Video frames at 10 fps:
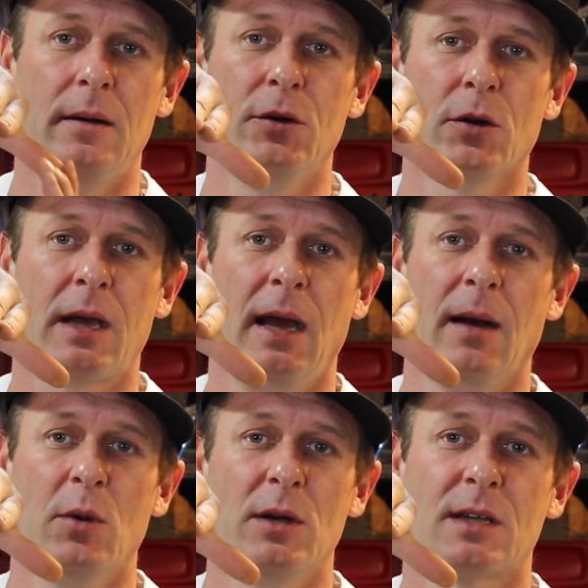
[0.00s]
your
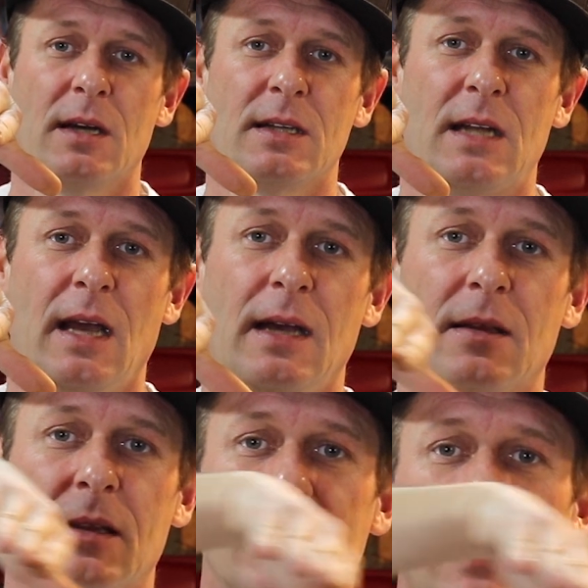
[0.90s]
camera is going to stay
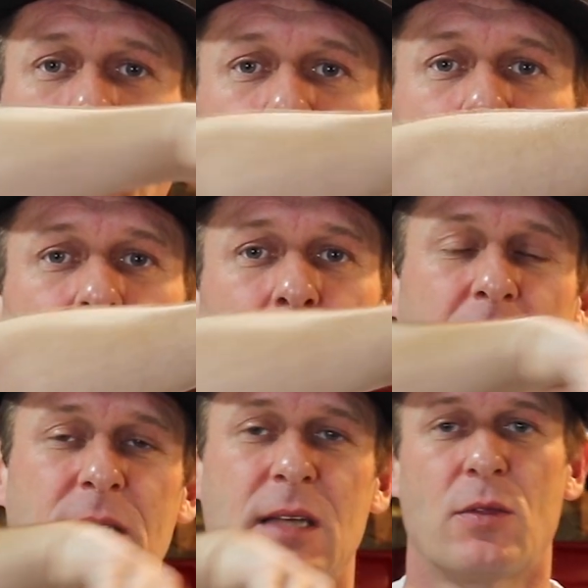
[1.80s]
at the same point
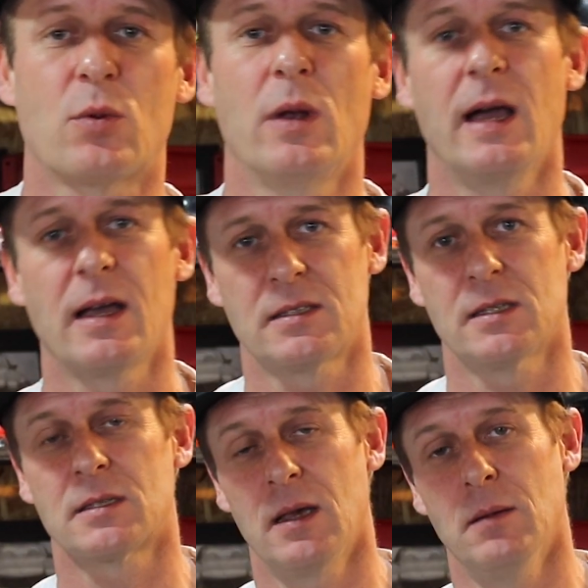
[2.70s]
because that
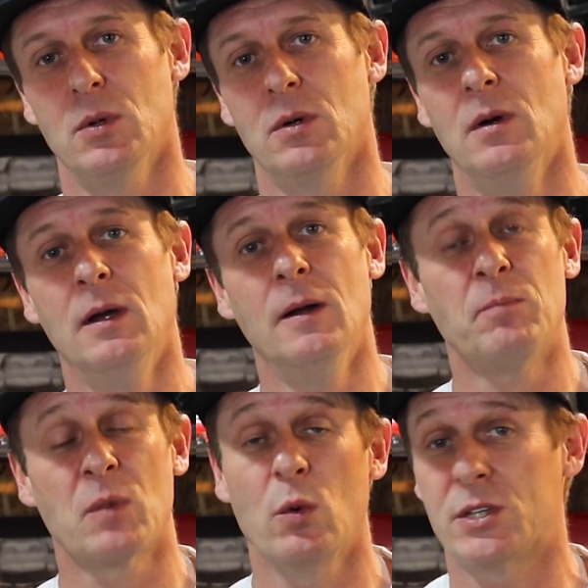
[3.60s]
3-axis gimbal,
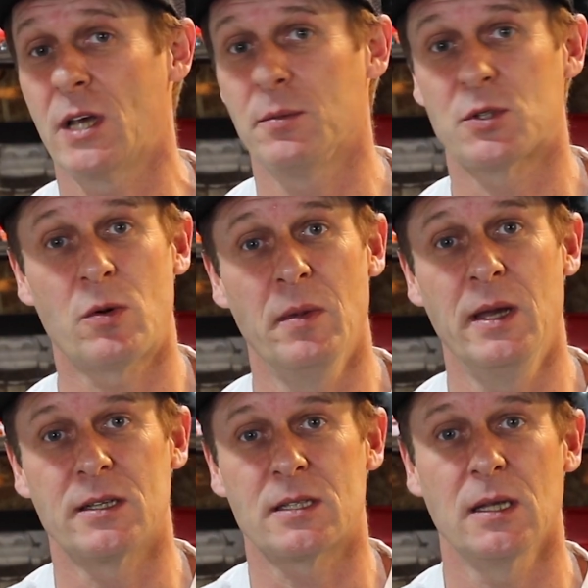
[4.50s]
which helps
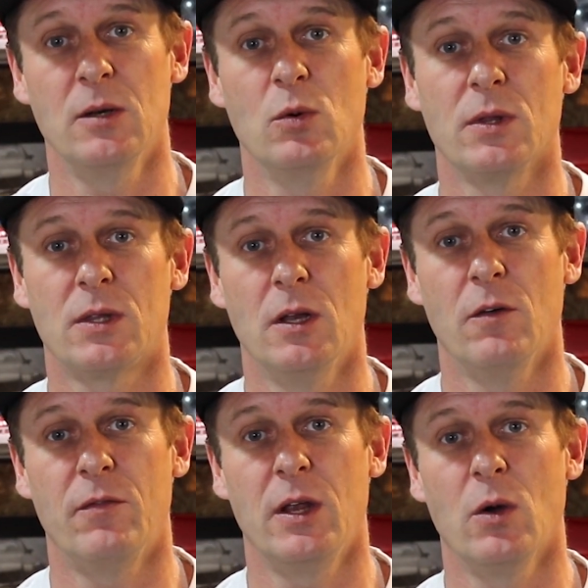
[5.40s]
tremendously with,
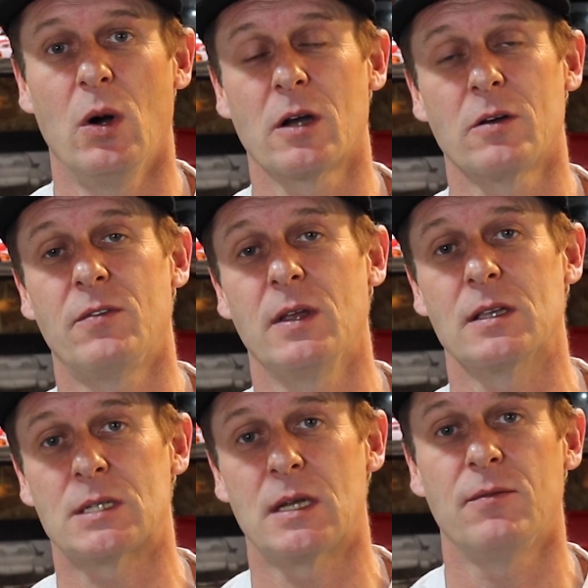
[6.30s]
videography
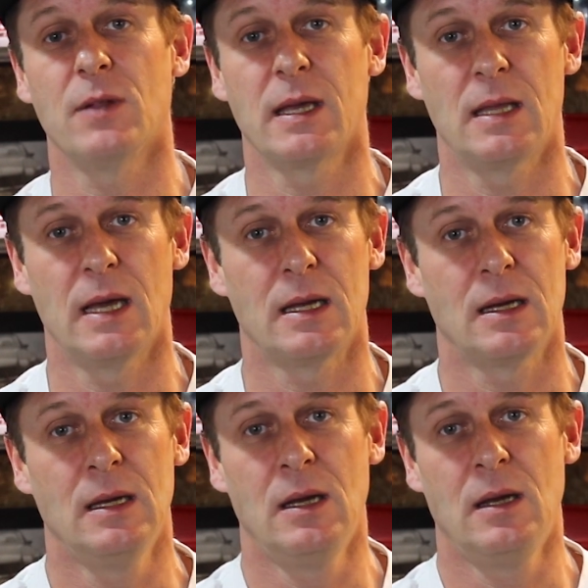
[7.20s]
and stuff like that.
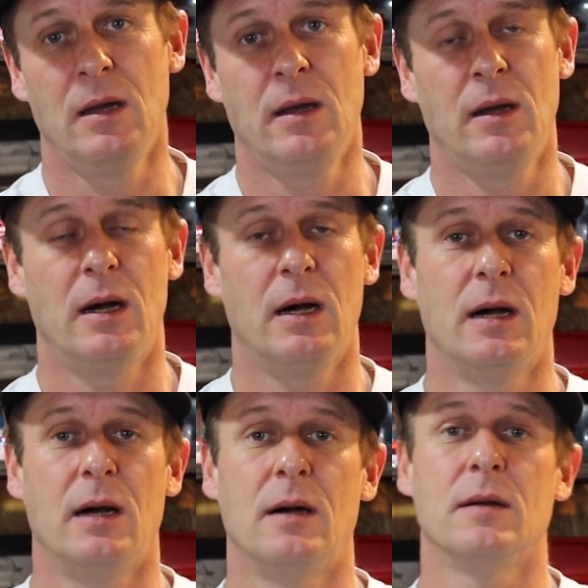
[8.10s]

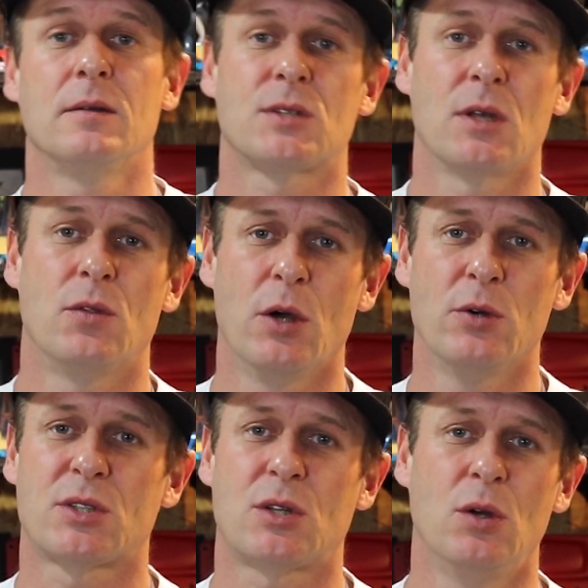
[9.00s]
So
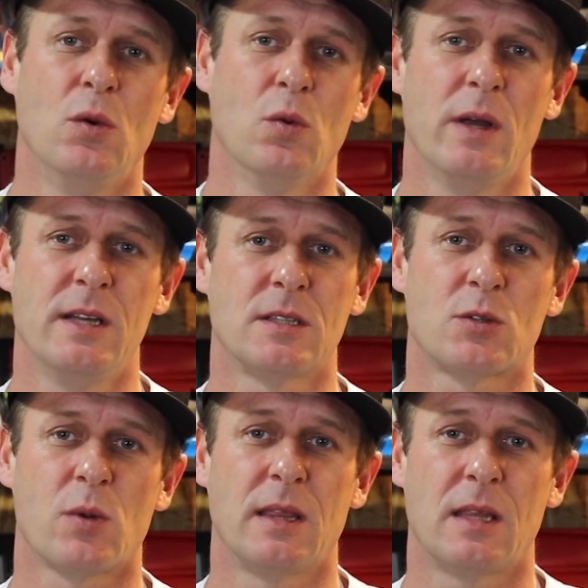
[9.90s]
those 2
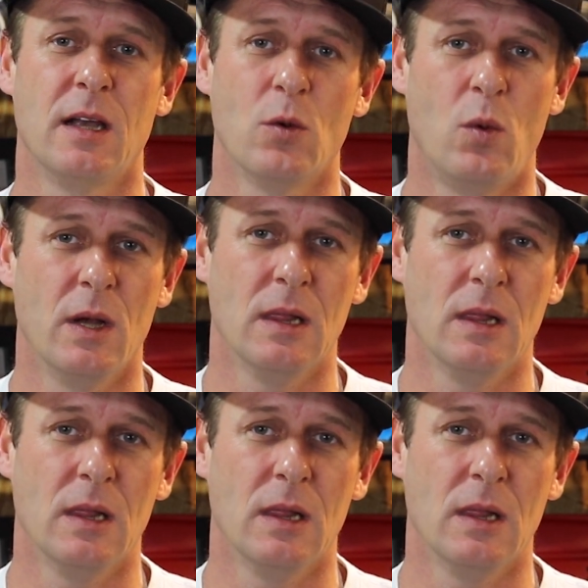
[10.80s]
reasons right there are what